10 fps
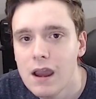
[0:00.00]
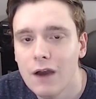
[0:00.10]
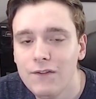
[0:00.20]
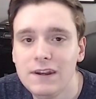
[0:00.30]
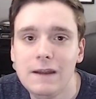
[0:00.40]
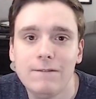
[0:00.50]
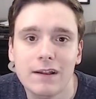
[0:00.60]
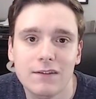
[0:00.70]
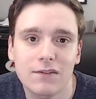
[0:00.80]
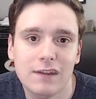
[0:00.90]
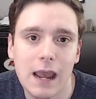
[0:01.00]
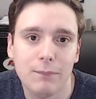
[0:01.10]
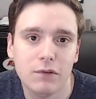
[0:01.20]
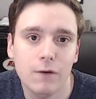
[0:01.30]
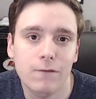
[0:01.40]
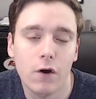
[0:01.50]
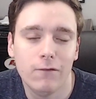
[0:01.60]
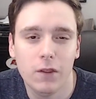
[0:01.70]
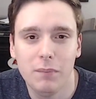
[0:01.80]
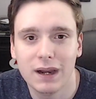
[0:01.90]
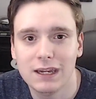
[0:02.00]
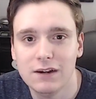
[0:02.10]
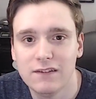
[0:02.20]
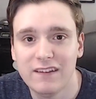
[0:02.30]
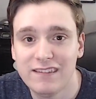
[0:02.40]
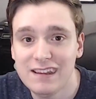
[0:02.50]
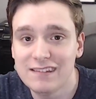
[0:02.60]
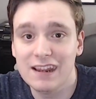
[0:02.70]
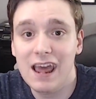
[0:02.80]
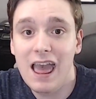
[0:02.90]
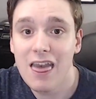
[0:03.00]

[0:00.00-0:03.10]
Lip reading: of the defensive snaps so far for the Buccaneers this season.